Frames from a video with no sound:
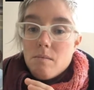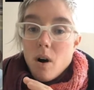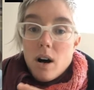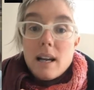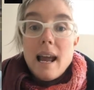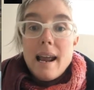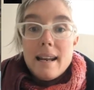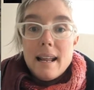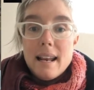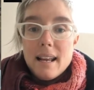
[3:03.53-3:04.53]

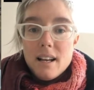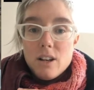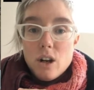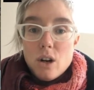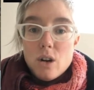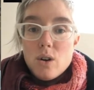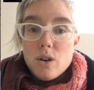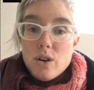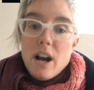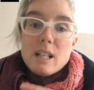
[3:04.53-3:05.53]
marcated,
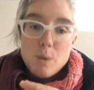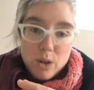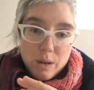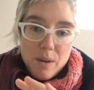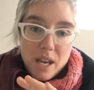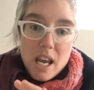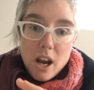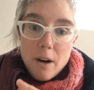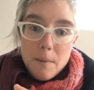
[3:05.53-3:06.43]
you're not supposed to be here,